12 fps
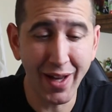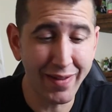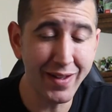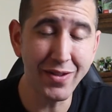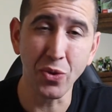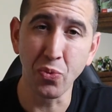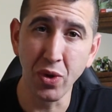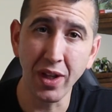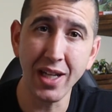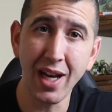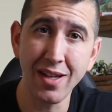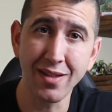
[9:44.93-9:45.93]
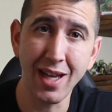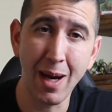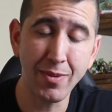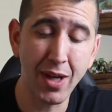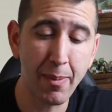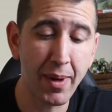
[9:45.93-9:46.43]
I think it's a really nice
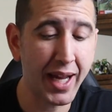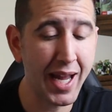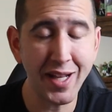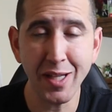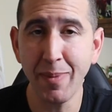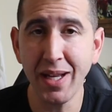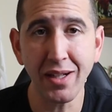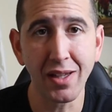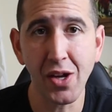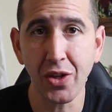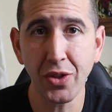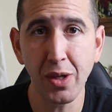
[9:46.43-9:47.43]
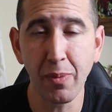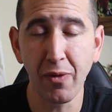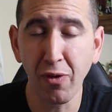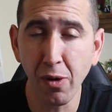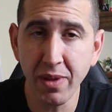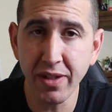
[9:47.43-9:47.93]
laptop. I can't speak to long-term
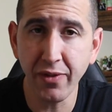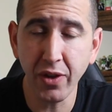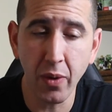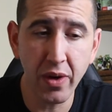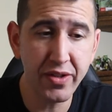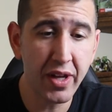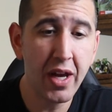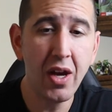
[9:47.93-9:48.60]
performance, of course,